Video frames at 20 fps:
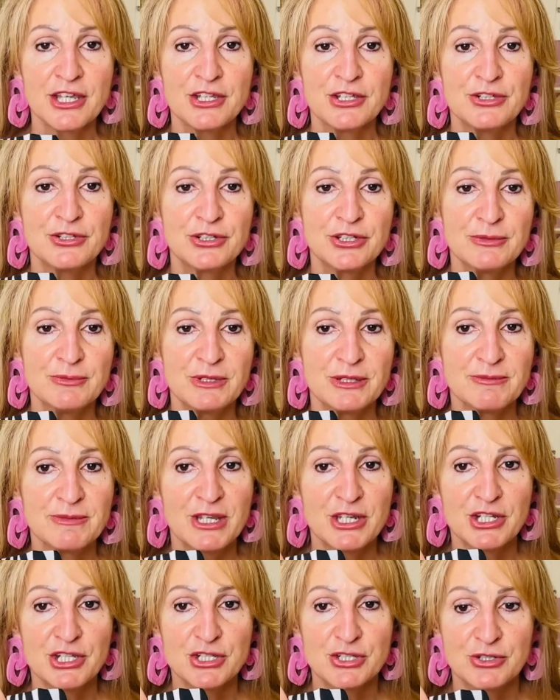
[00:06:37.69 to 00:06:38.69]
you've got to
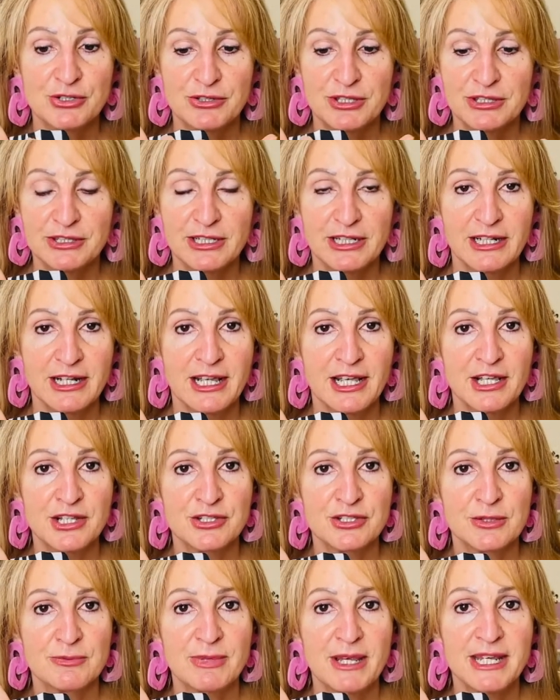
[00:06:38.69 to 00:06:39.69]
make sure that the lines
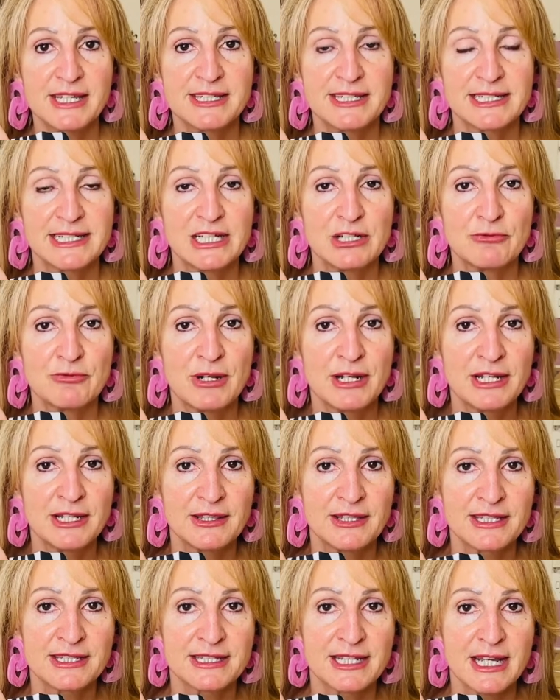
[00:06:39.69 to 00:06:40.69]
are basically running
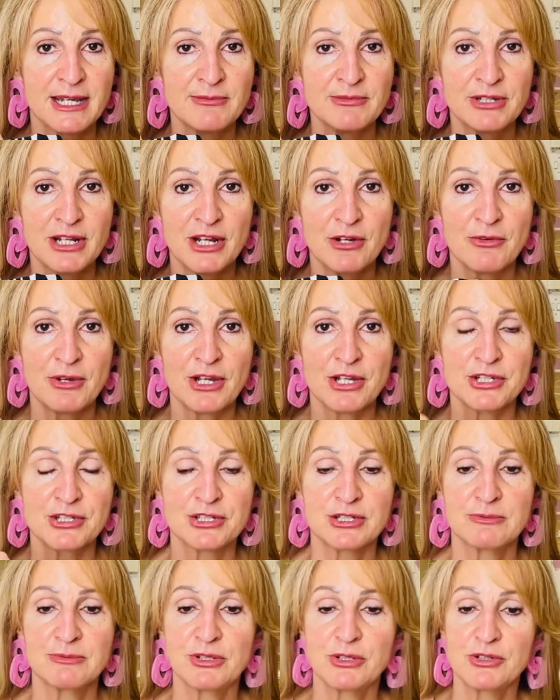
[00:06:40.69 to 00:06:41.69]
the same
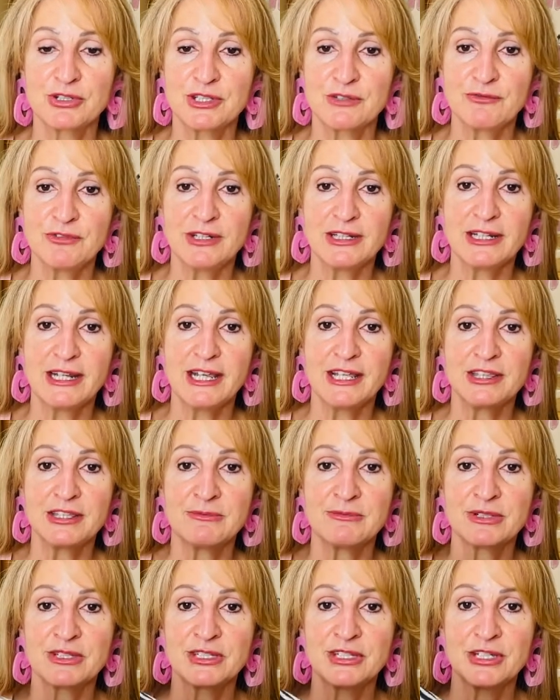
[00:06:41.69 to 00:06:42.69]
direction, because if you lay the
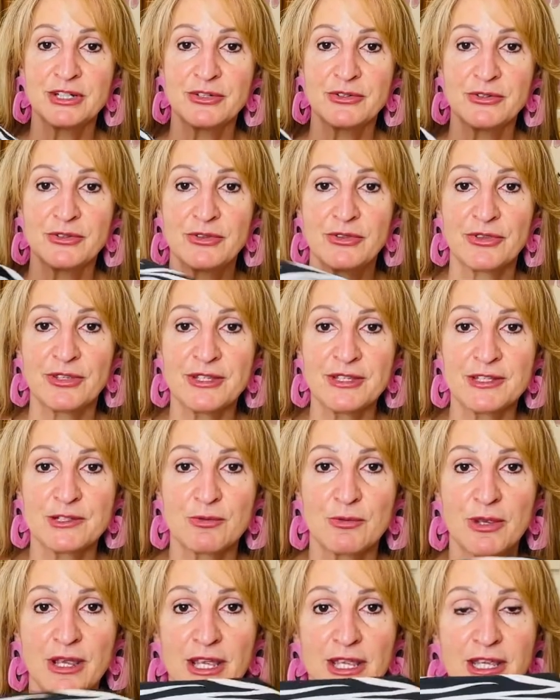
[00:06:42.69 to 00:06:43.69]
material this
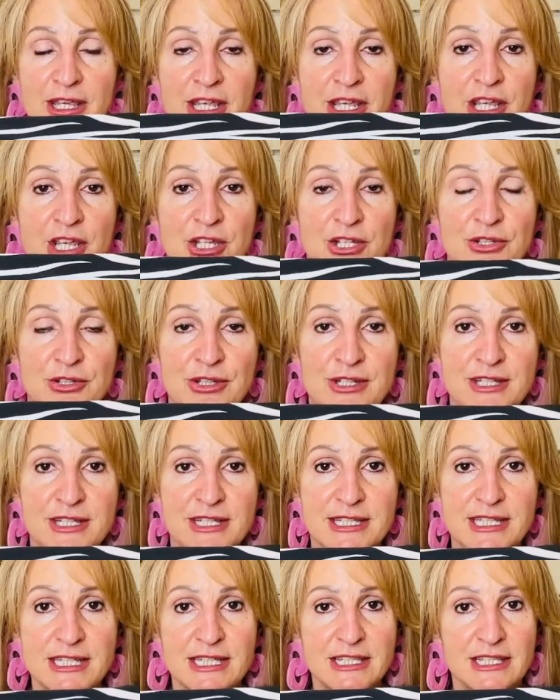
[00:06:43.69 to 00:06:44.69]
way, you can
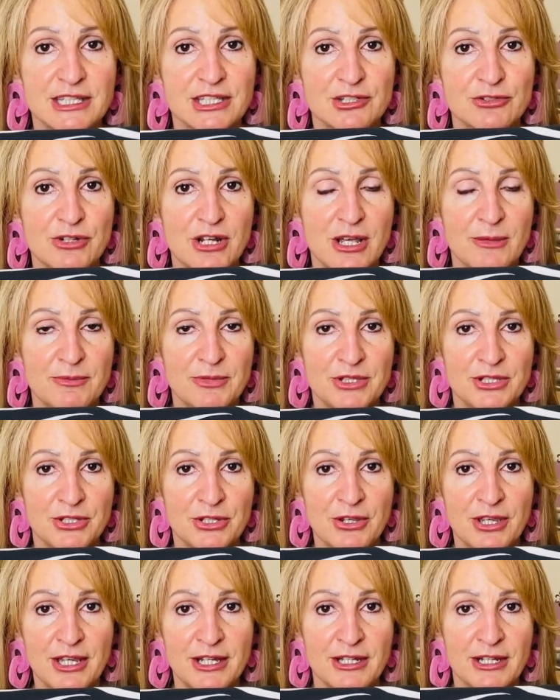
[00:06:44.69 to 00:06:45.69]
see the stripe is
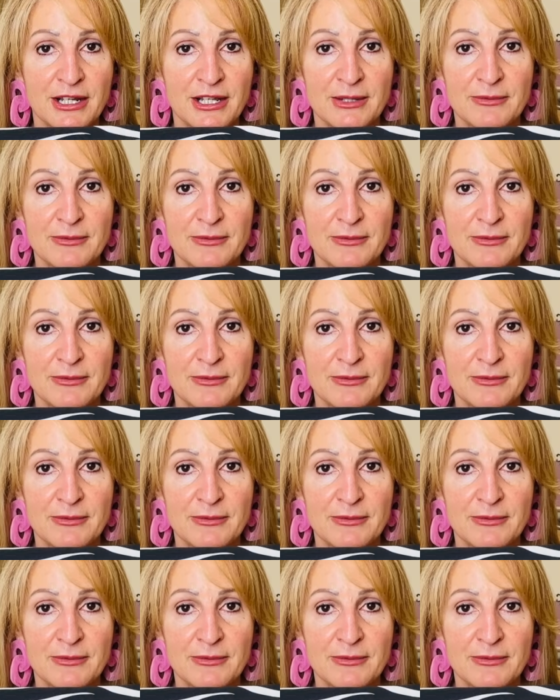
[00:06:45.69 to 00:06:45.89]
going